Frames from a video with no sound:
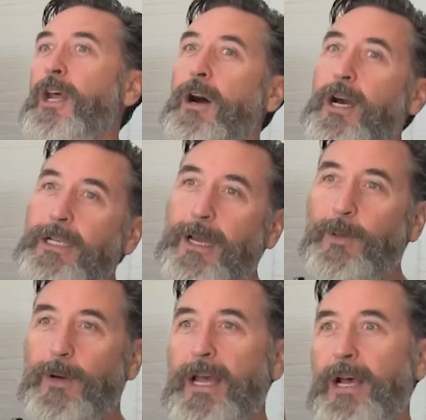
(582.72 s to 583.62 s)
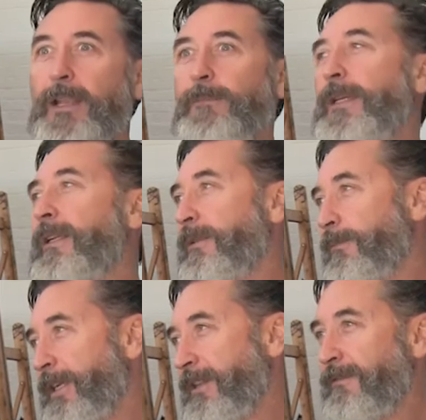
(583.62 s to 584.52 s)
you know, I'd come around and be a little
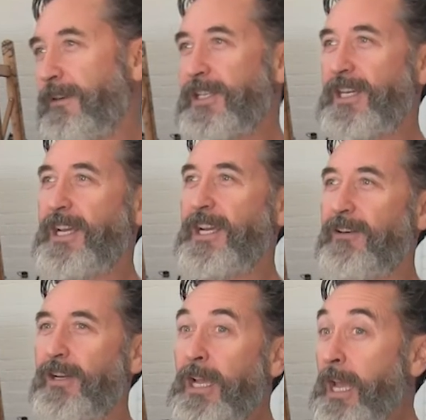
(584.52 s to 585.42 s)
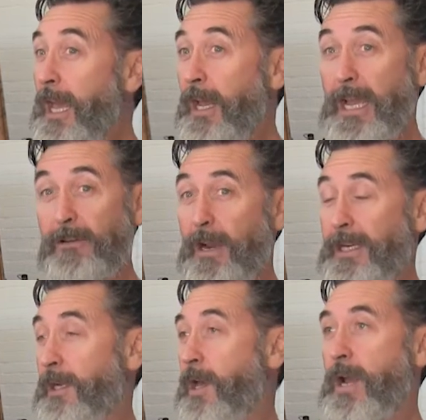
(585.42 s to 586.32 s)
breath of fresh air, and I had
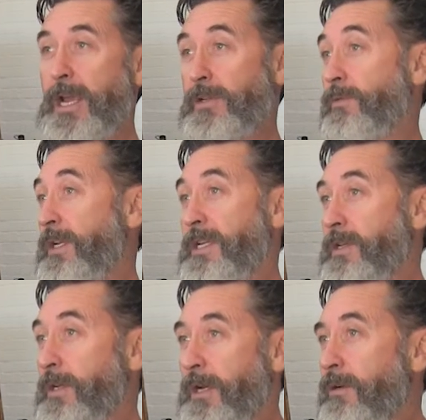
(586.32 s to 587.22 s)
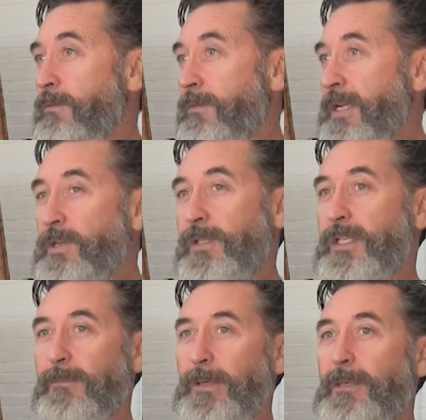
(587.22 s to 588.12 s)
great clients, really, you know,
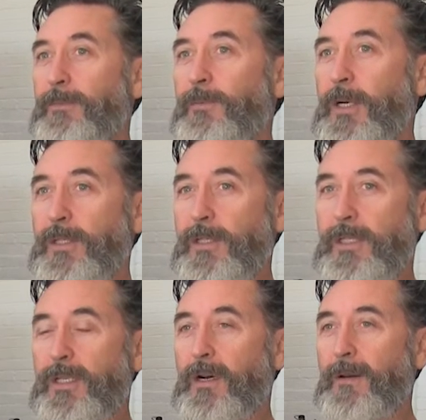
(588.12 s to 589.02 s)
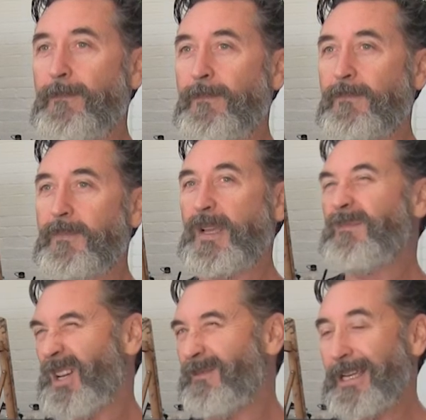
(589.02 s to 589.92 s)
interesting people most of the time.
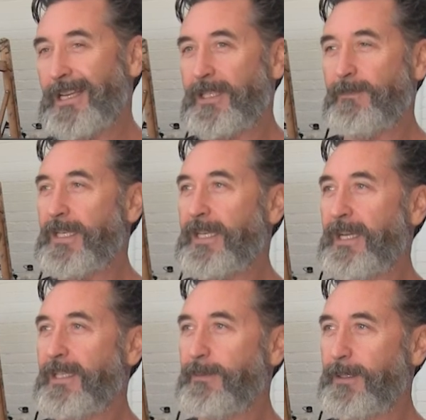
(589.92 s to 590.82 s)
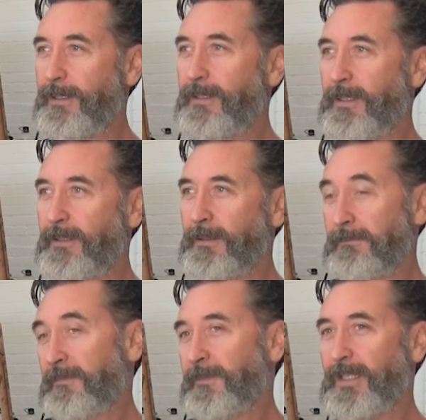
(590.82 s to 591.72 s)
Sometimes I had some dickheads, but, you know,
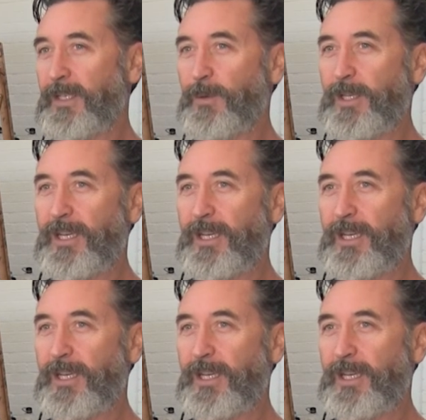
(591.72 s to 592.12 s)
That's what